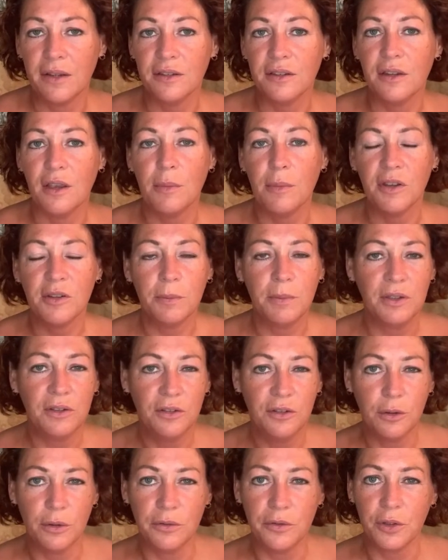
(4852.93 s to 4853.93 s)
so it must be to
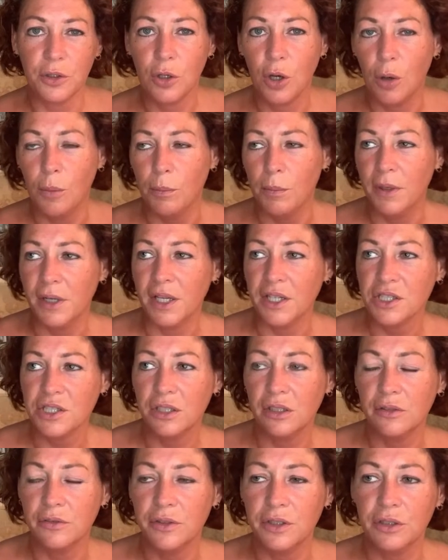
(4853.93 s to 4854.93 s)
do with a
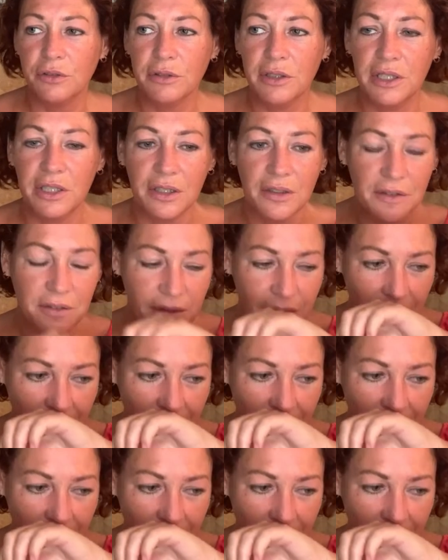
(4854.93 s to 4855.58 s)
combination of ingredients.